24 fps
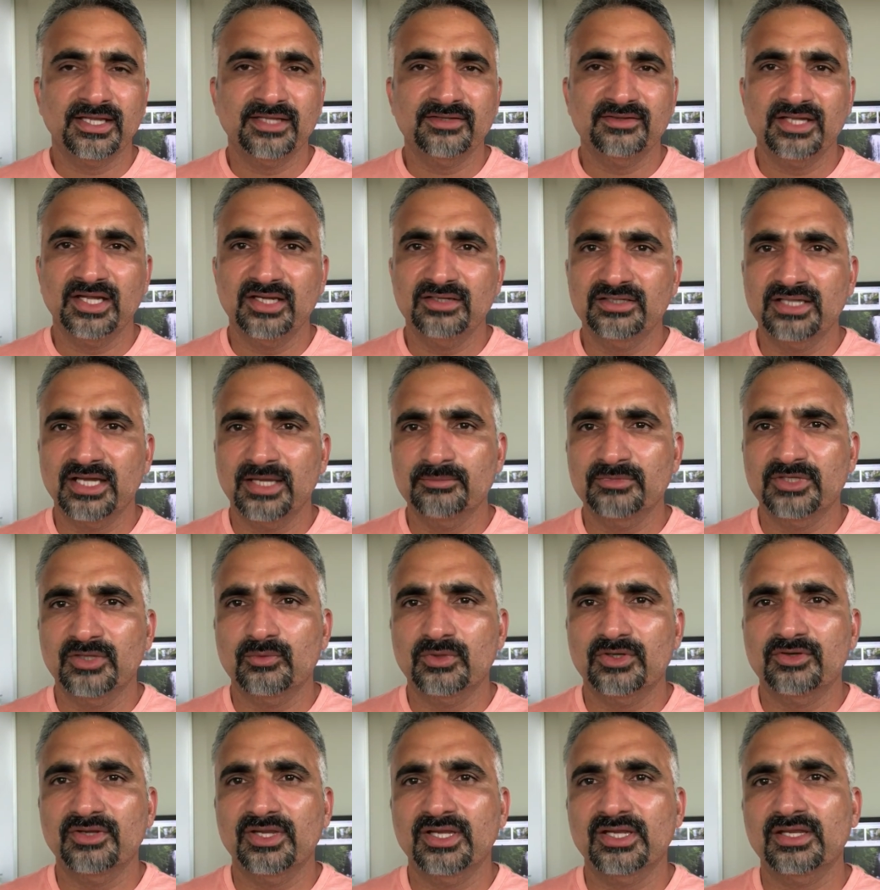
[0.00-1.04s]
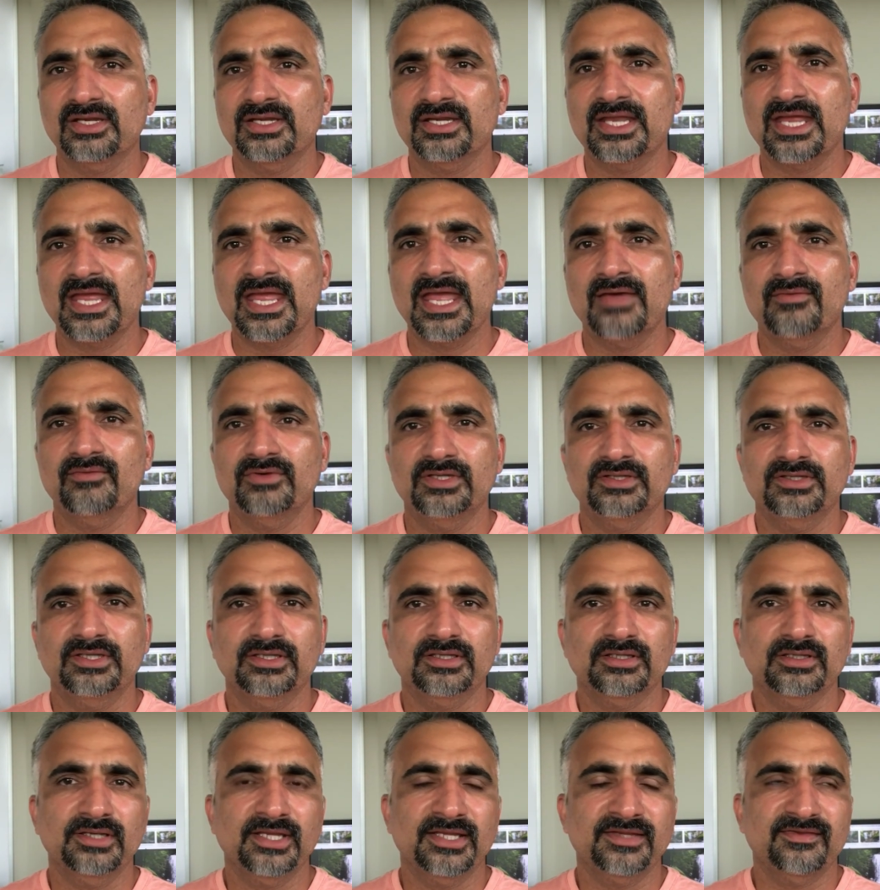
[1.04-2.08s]
At that time, they were taking
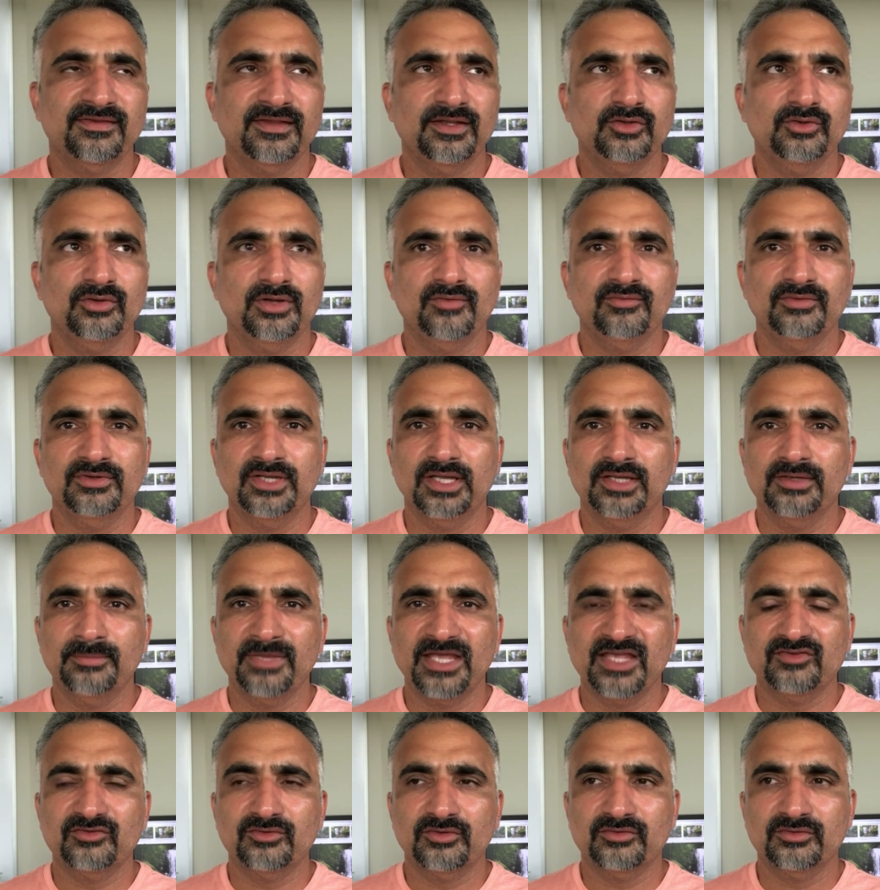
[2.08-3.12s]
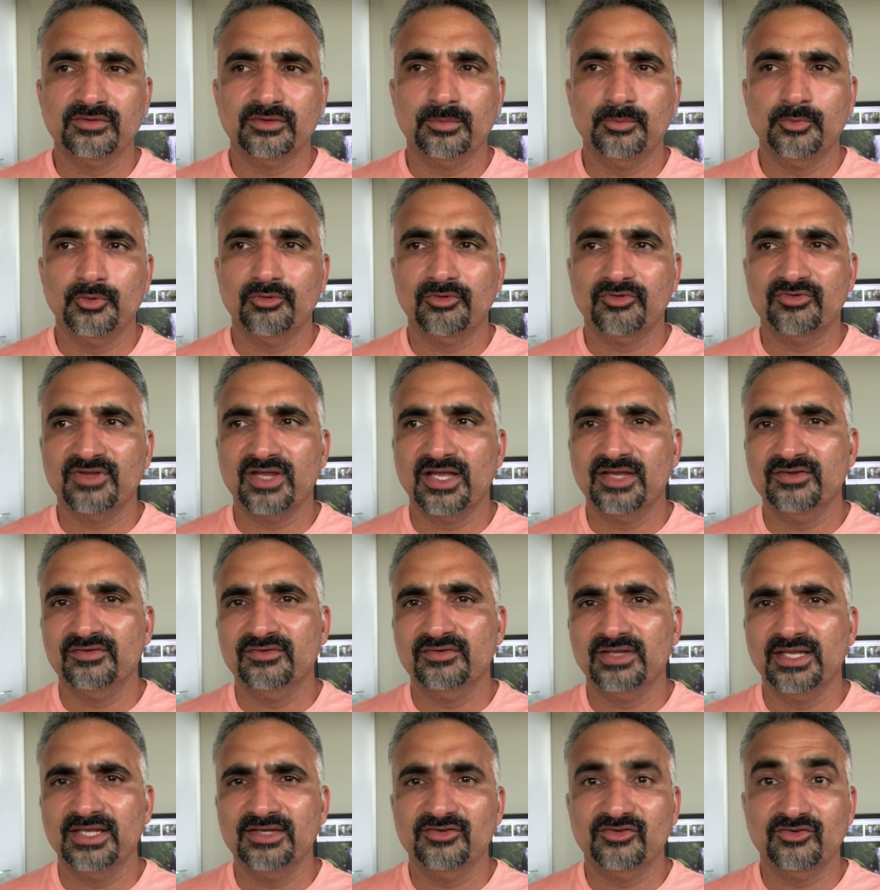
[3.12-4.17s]
everything. Let's say you have done masters in computer
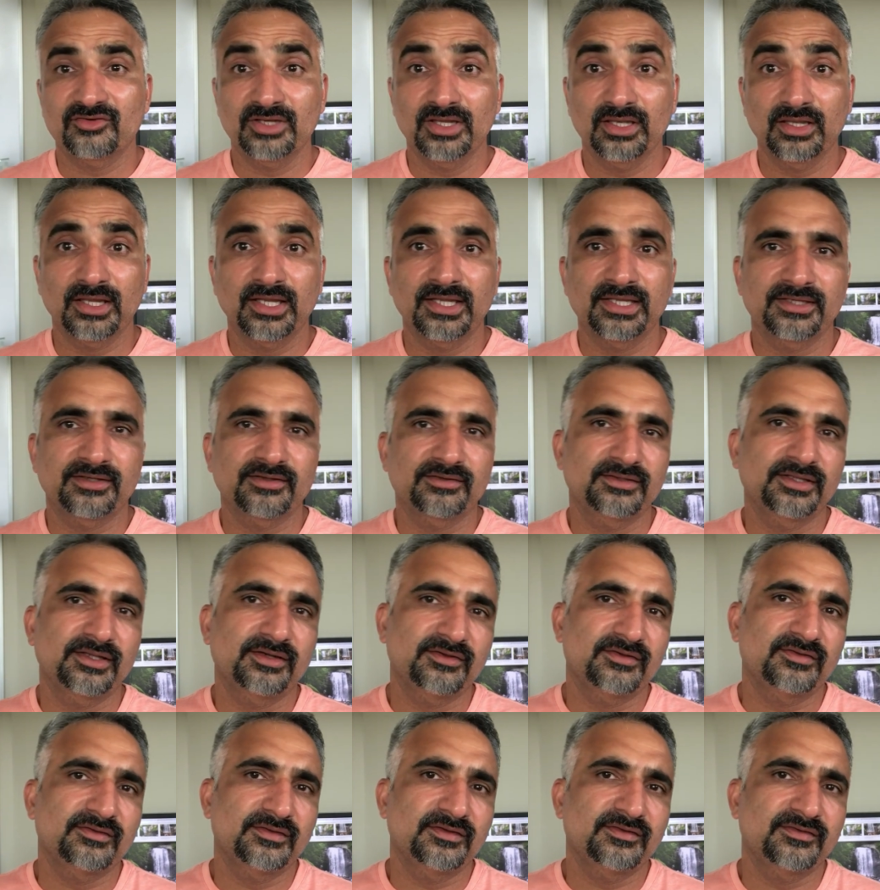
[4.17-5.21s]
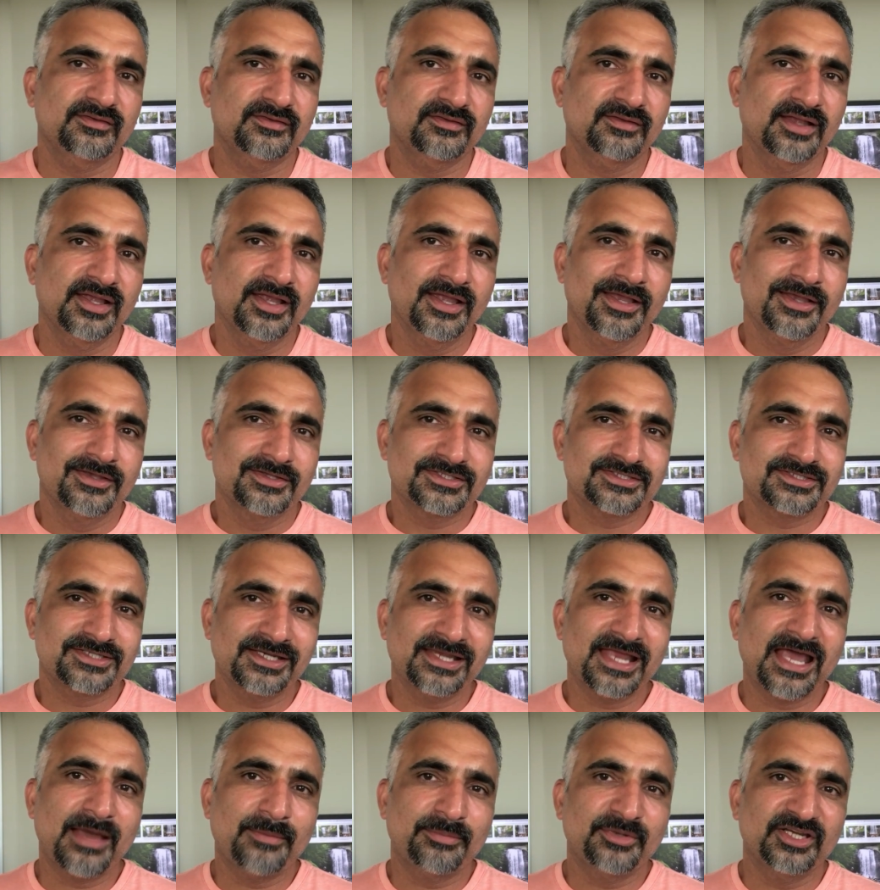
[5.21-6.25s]
science, and still, like, this is
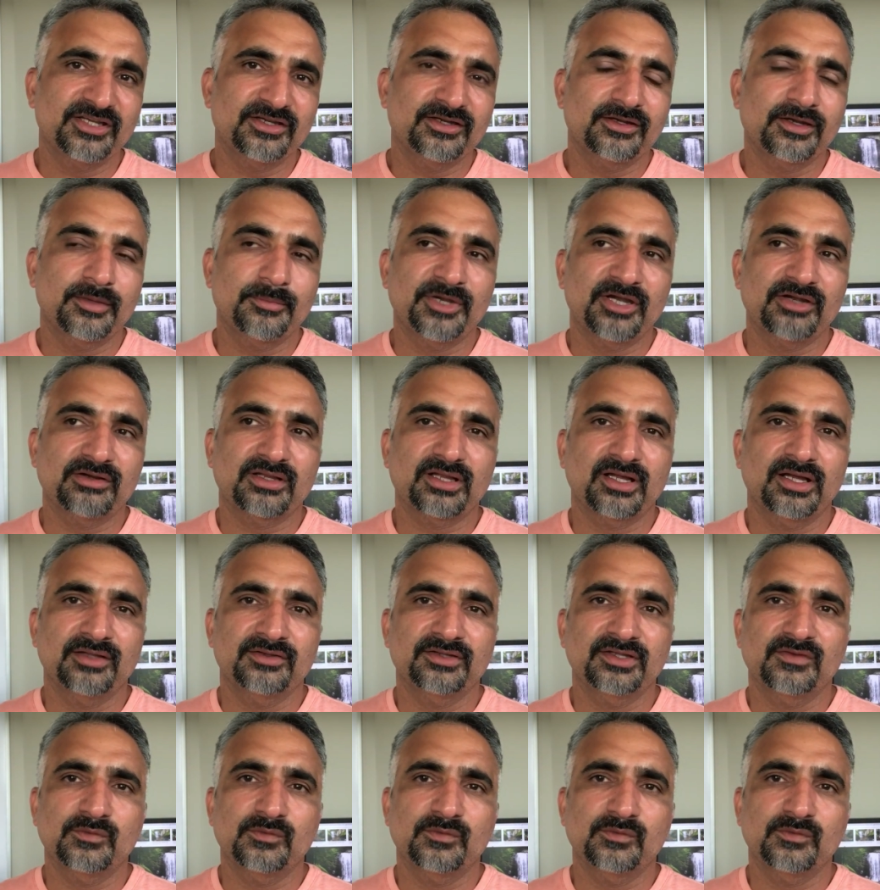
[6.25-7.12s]
still happening in America.